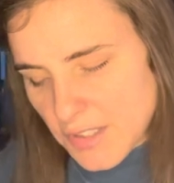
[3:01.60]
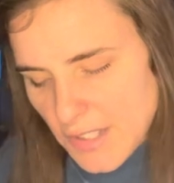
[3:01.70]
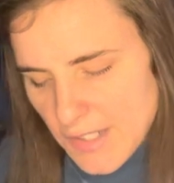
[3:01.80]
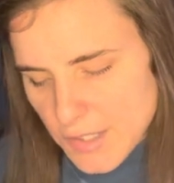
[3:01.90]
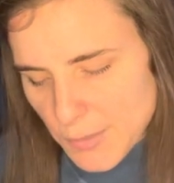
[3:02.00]

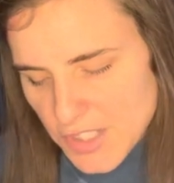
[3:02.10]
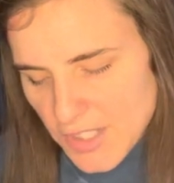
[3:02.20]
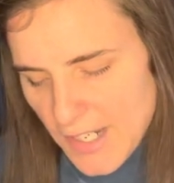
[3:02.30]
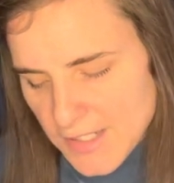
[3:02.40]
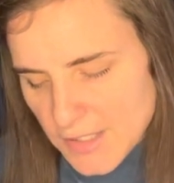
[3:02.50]
I switch
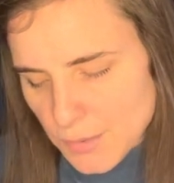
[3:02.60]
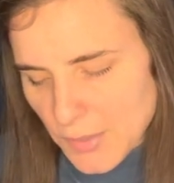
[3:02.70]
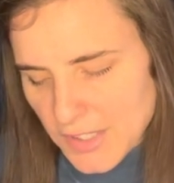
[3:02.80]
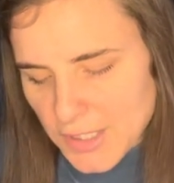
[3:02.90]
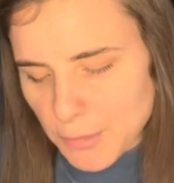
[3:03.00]
tasks
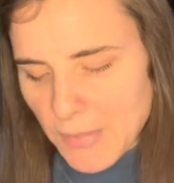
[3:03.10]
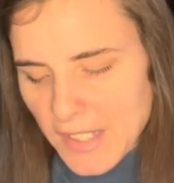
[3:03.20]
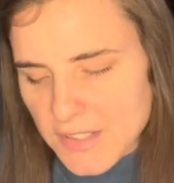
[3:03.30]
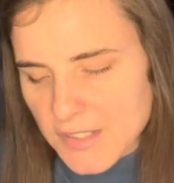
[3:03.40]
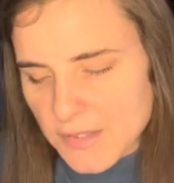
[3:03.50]
with
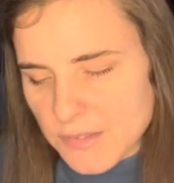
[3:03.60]
command